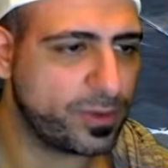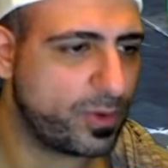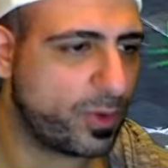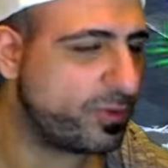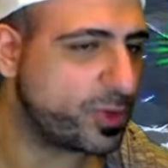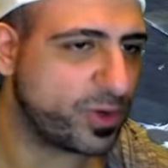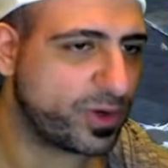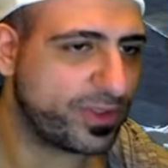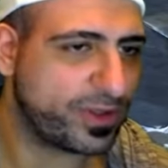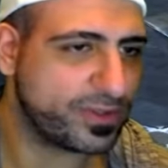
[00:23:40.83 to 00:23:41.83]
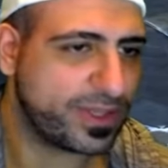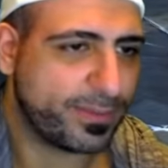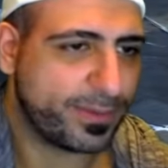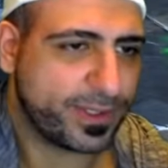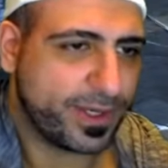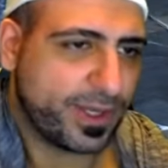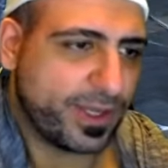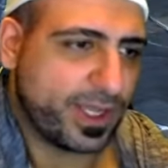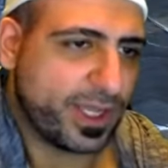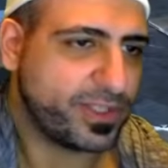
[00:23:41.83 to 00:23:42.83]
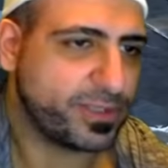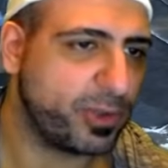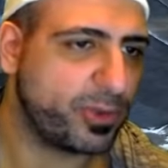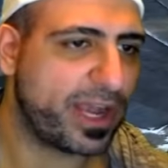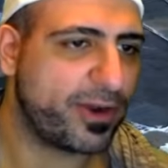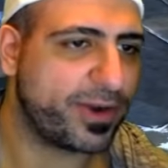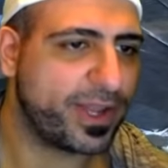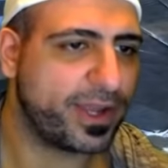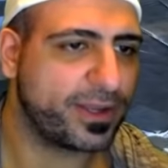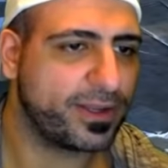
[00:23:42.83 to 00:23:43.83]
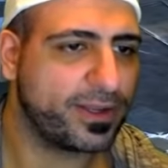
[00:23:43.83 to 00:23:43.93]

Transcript: over 200,000 damage if he's built with higher attack.